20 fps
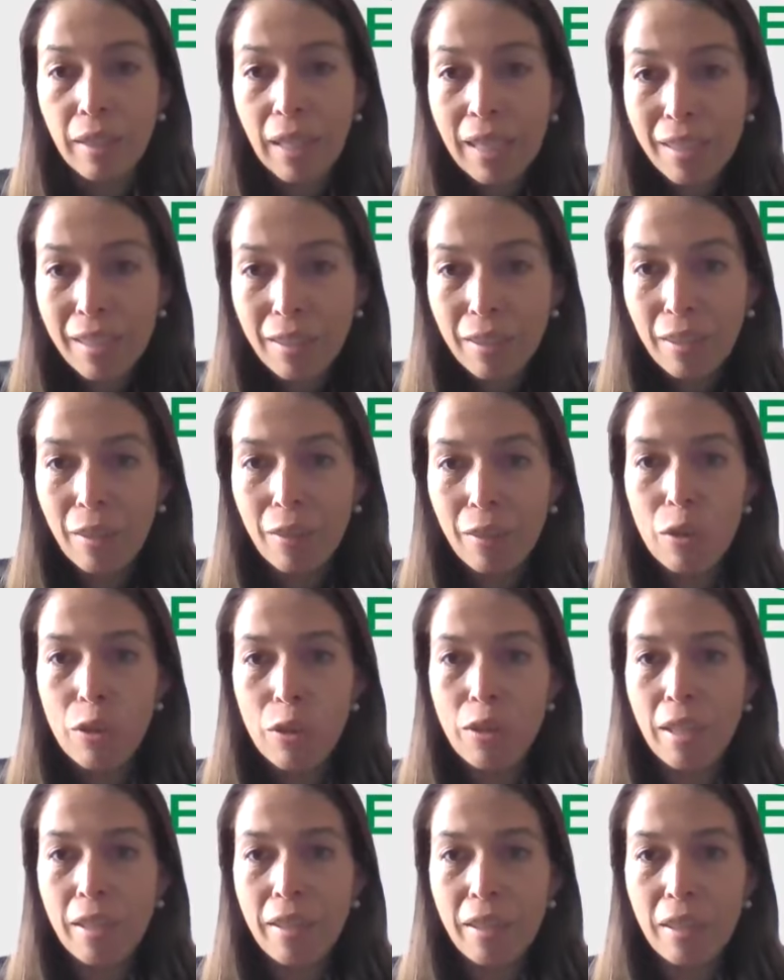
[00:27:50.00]
like
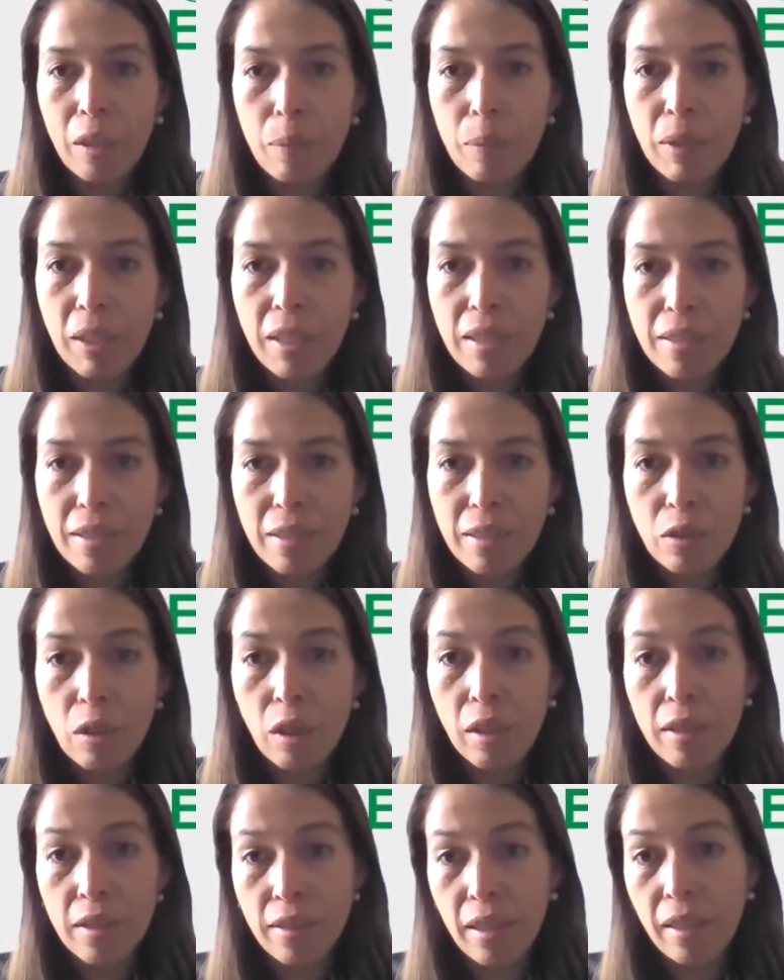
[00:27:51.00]
other standing committees. It's
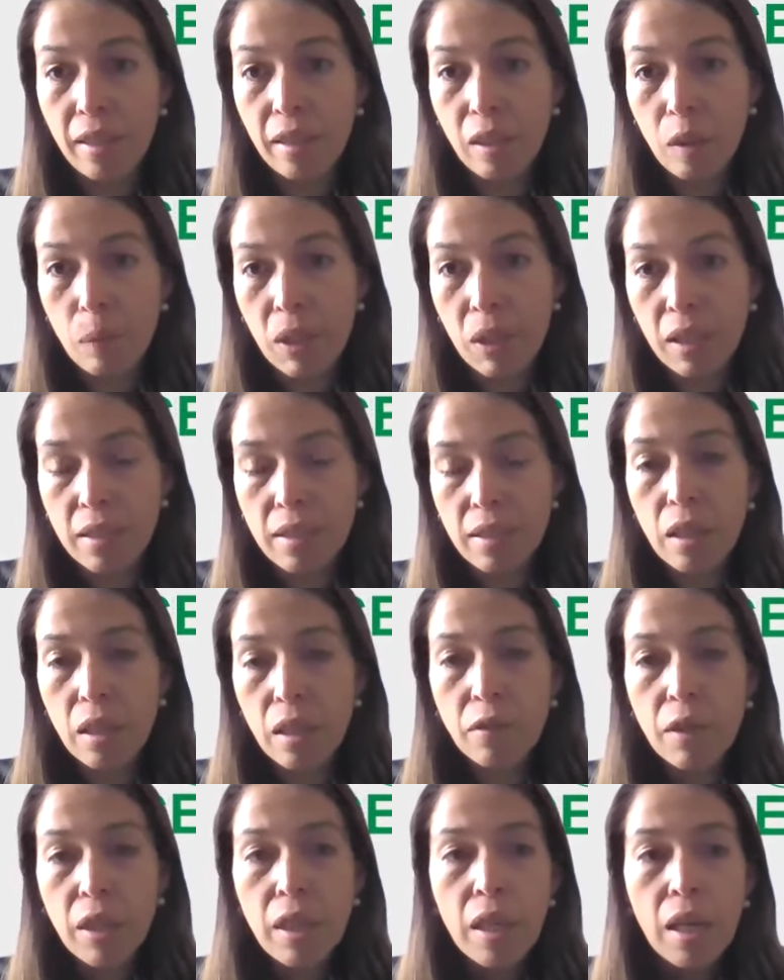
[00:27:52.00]
not a standing committee
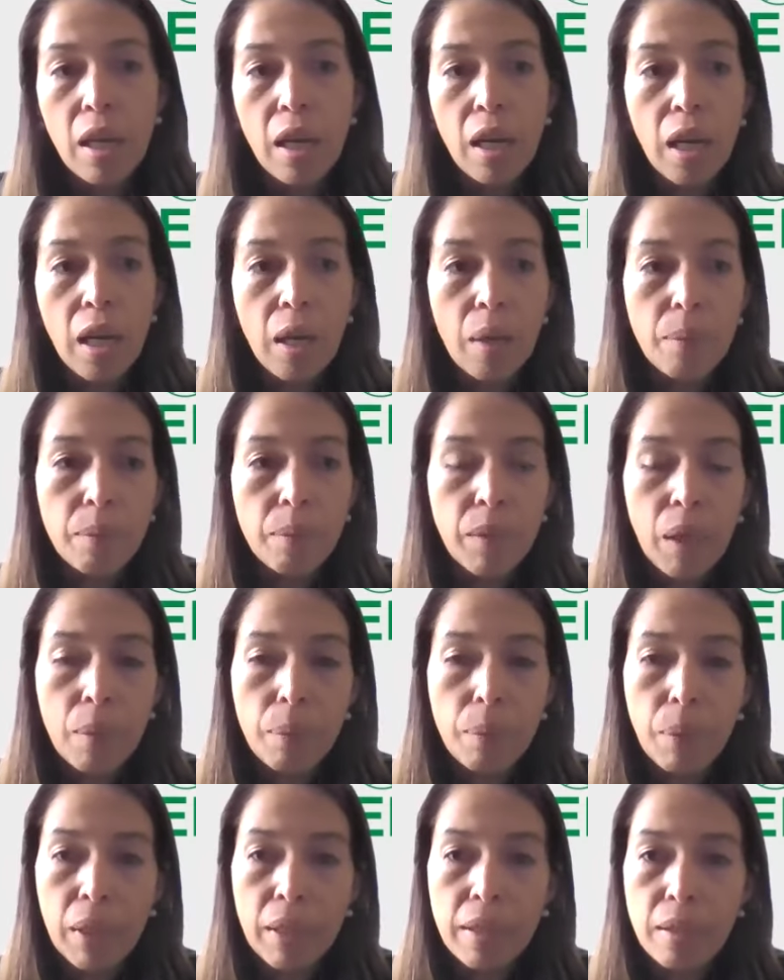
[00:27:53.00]
itself.
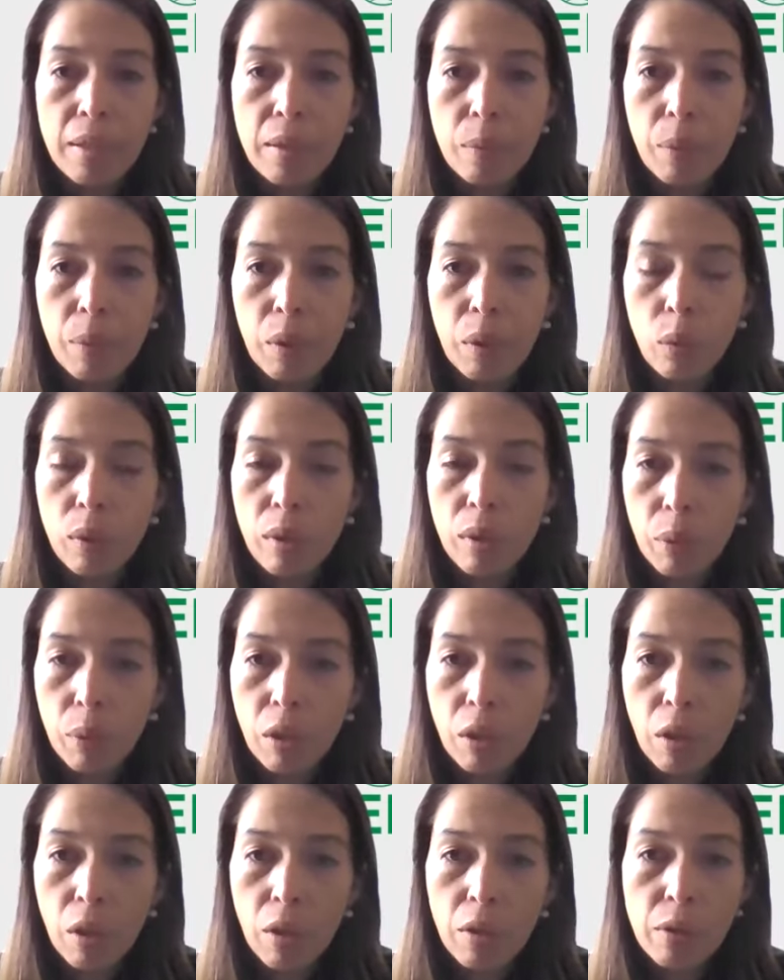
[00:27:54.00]
But with
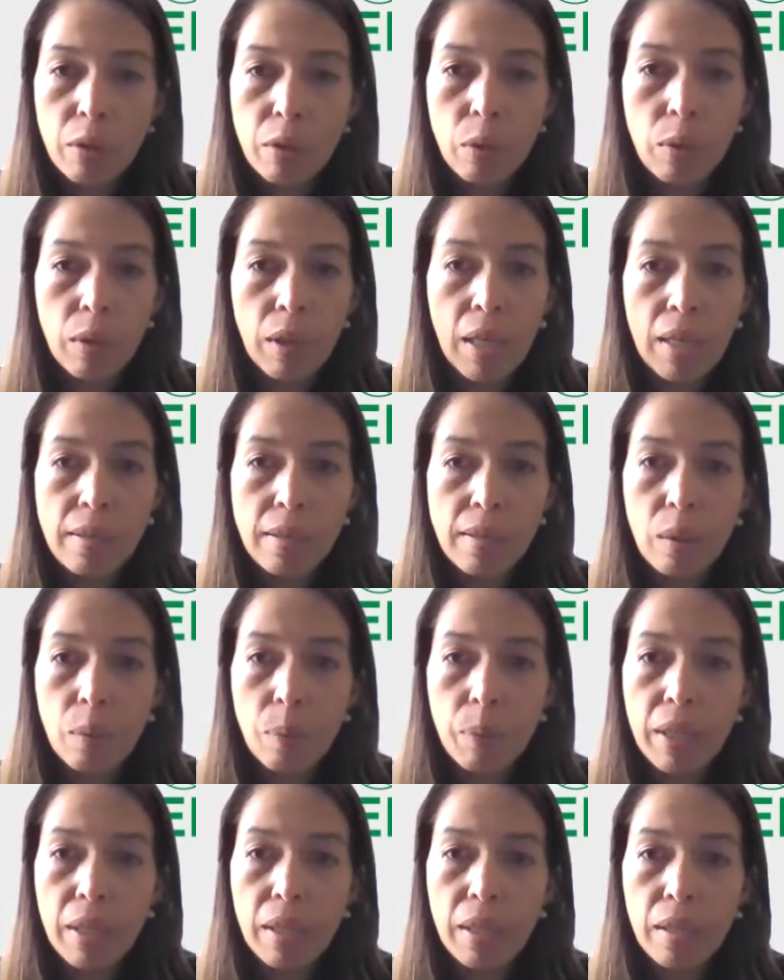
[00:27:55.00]
regards to the
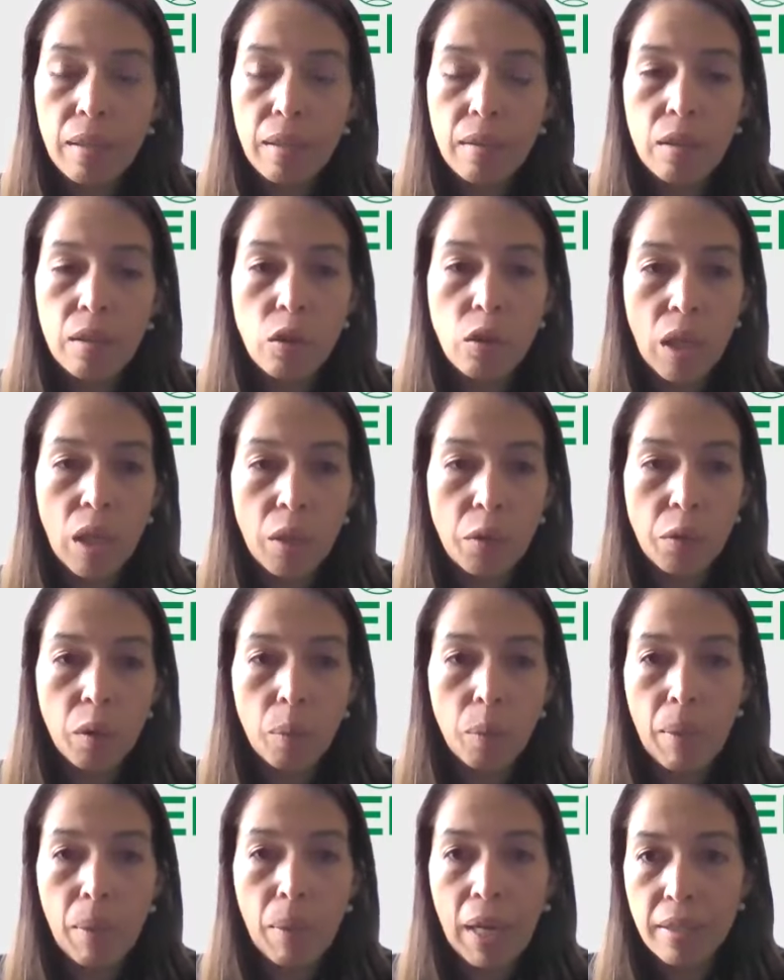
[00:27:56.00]
SCP, the
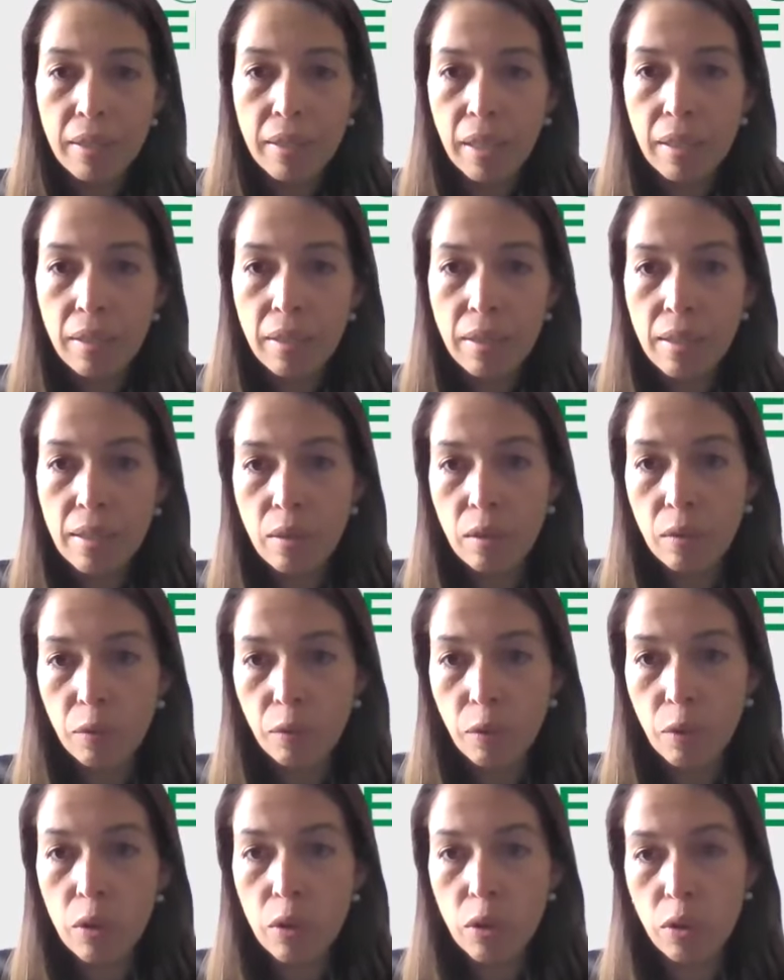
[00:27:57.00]
general mandate is the
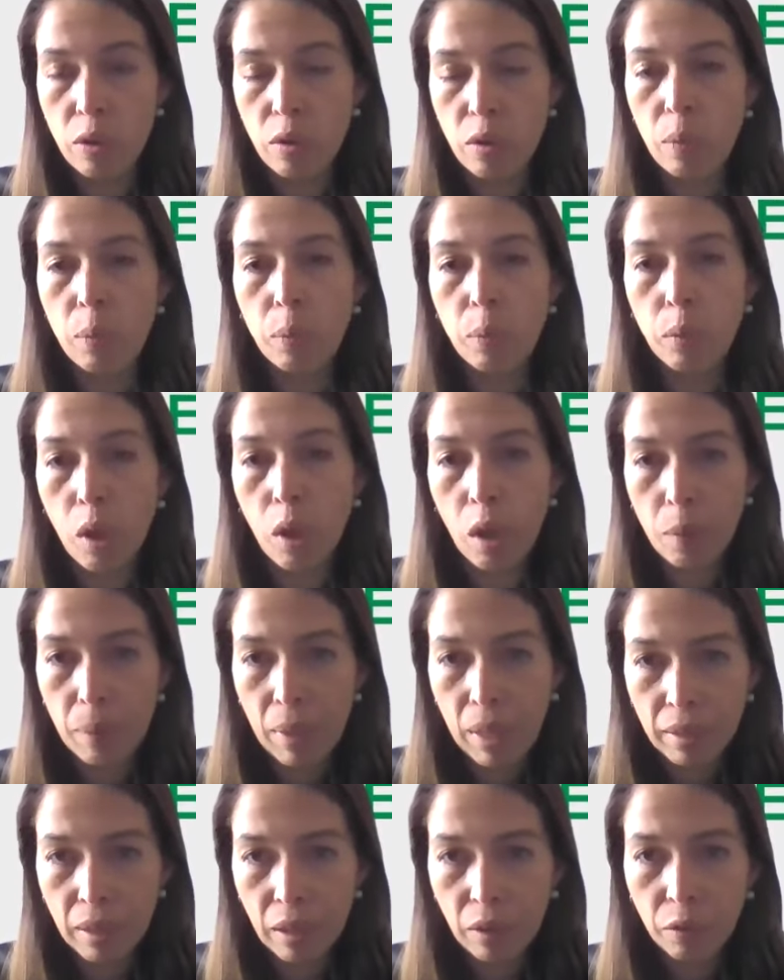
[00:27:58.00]
first broad
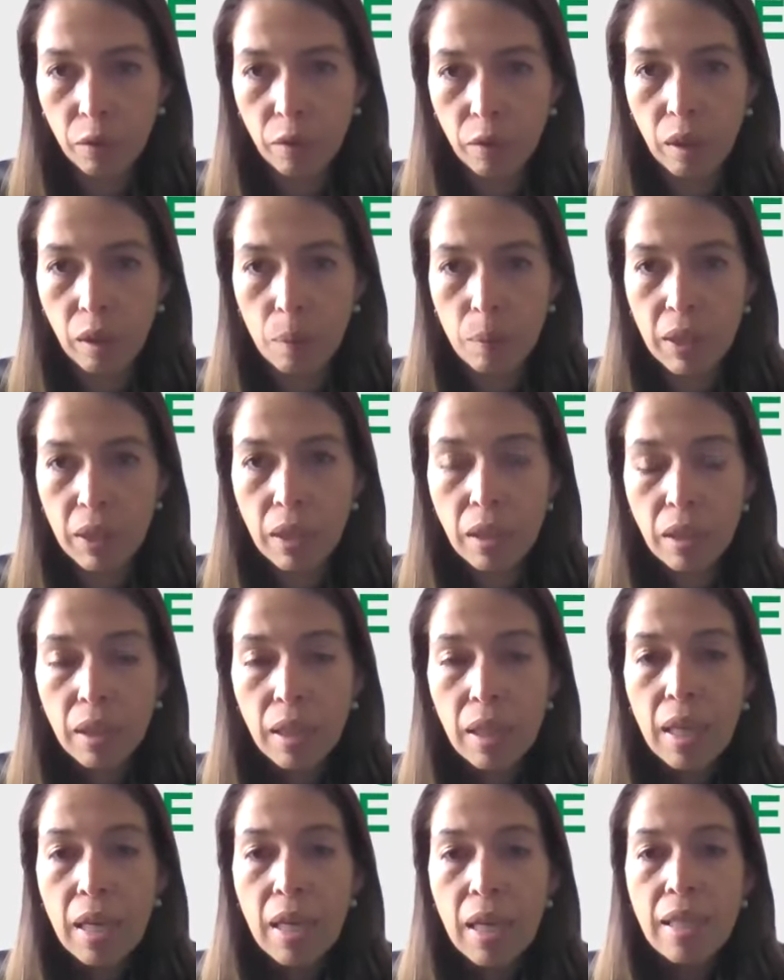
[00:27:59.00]
mandate for the committee.
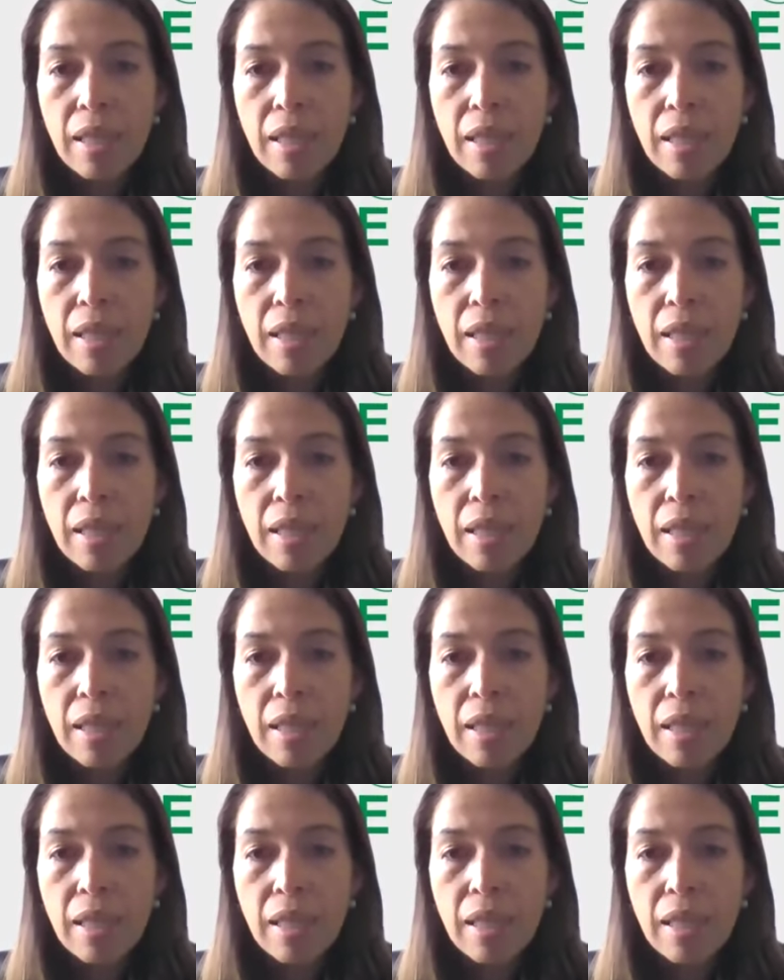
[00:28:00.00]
